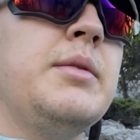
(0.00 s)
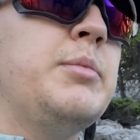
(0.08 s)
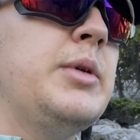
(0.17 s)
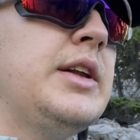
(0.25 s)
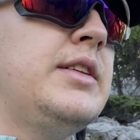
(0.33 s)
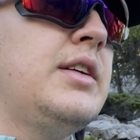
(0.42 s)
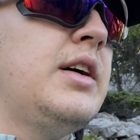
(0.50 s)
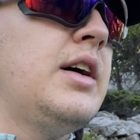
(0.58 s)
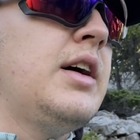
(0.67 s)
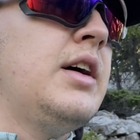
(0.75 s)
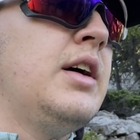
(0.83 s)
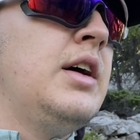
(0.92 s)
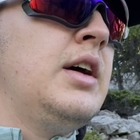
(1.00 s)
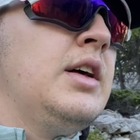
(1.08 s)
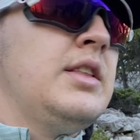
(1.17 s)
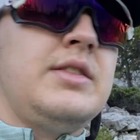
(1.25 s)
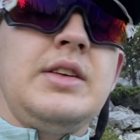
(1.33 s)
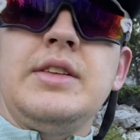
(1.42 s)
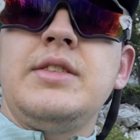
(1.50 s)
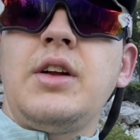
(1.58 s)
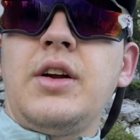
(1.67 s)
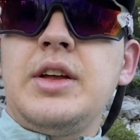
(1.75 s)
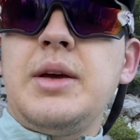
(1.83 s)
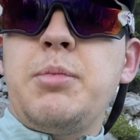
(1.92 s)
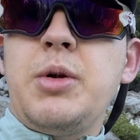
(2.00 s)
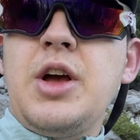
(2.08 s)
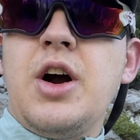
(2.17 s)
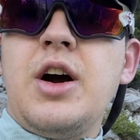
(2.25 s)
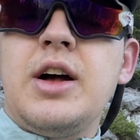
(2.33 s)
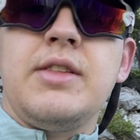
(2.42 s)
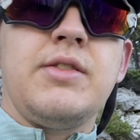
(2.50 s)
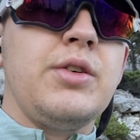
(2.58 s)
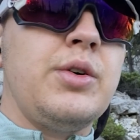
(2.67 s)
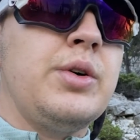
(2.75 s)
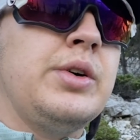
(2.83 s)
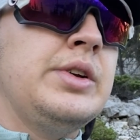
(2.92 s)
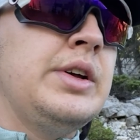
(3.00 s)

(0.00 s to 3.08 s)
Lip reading: but the sun's starting to get pretty hot, so